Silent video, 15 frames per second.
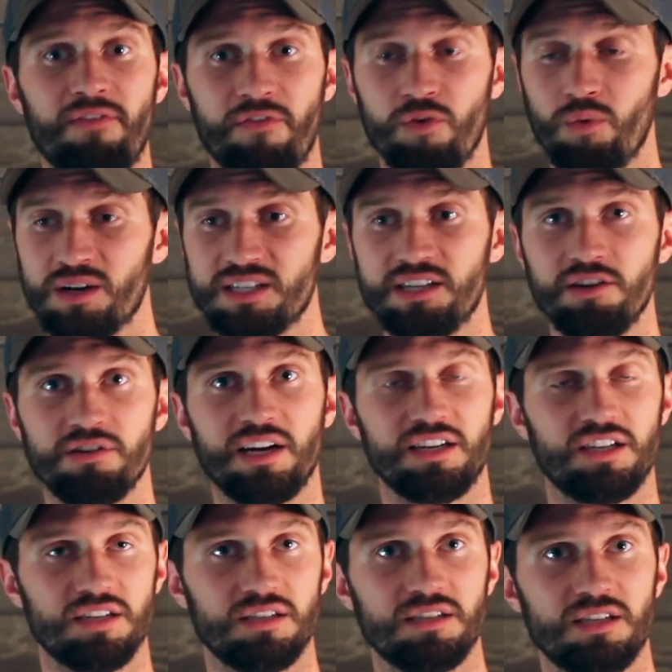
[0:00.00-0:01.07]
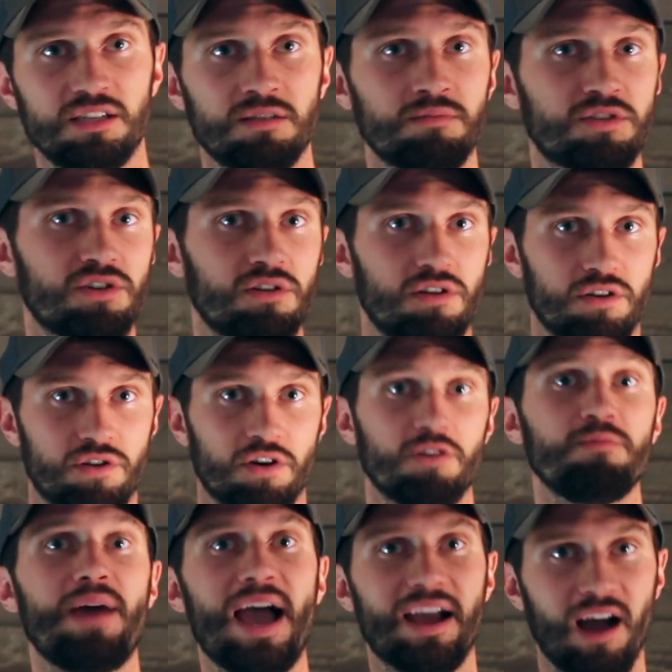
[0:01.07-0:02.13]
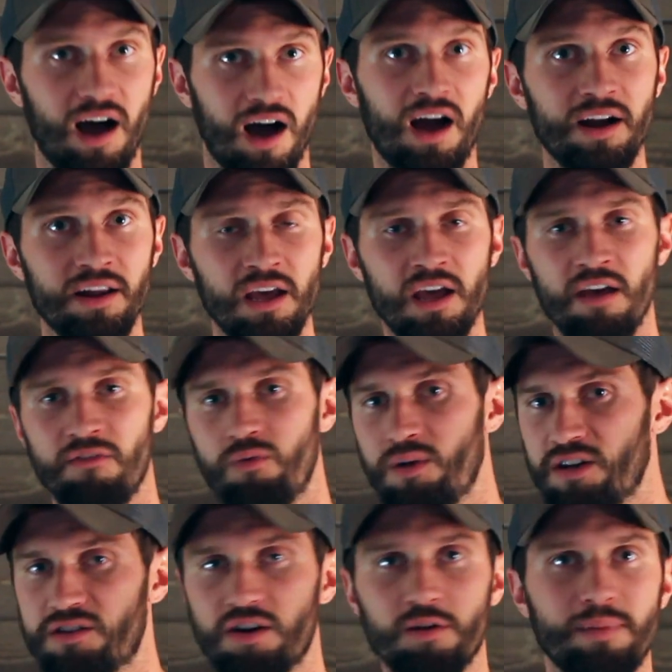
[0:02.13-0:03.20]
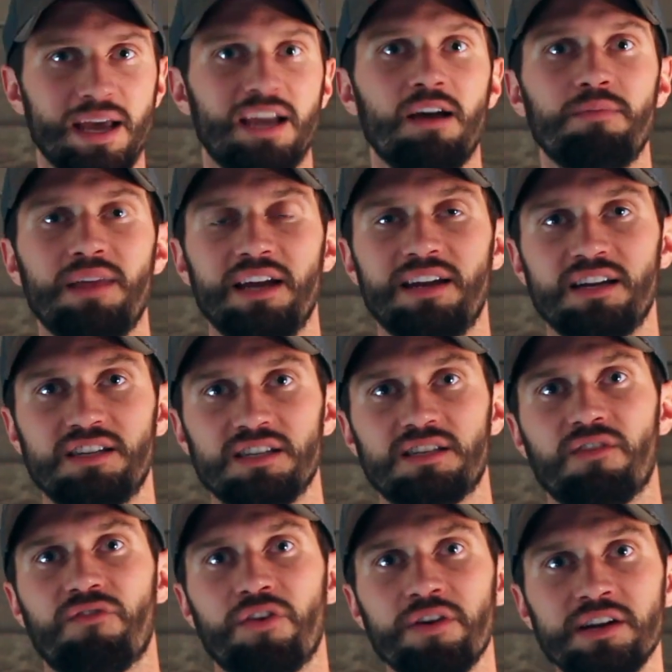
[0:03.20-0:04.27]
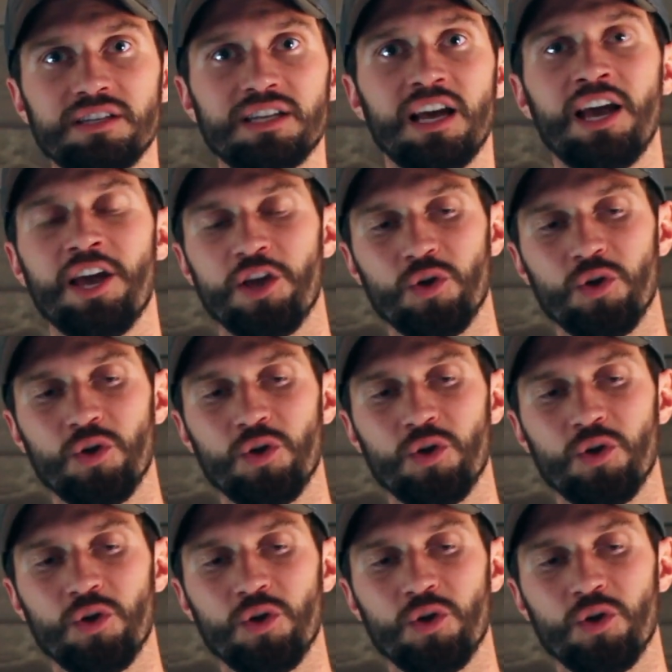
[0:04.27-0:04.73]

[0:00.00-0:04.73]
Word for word: if you want to see your digestive system start to turn back on, if you want to turn back up that digestive furnace,